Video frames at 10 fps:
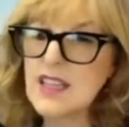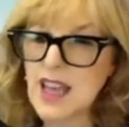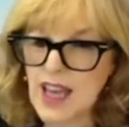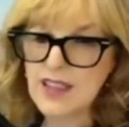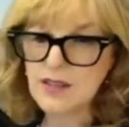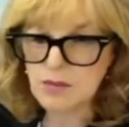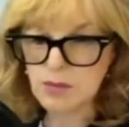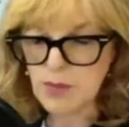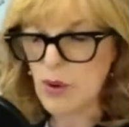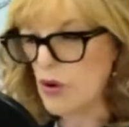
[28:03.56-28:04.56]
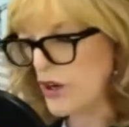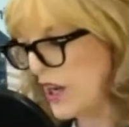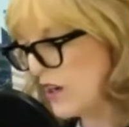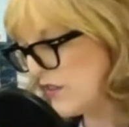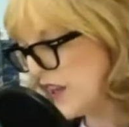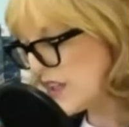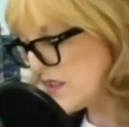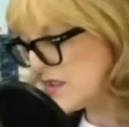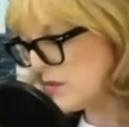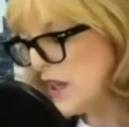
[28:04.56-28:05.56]
can be born out of that.
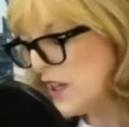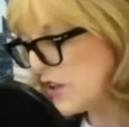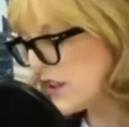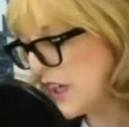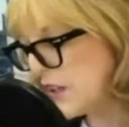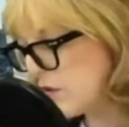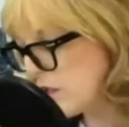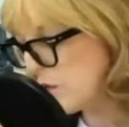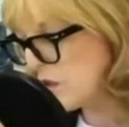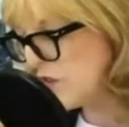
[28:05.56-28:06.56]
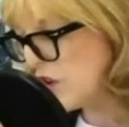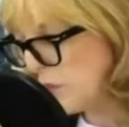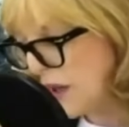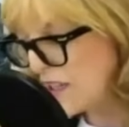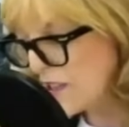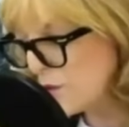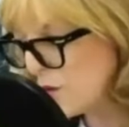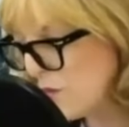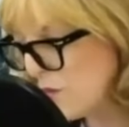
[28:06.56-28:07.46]
So look, thank you so much for your patience with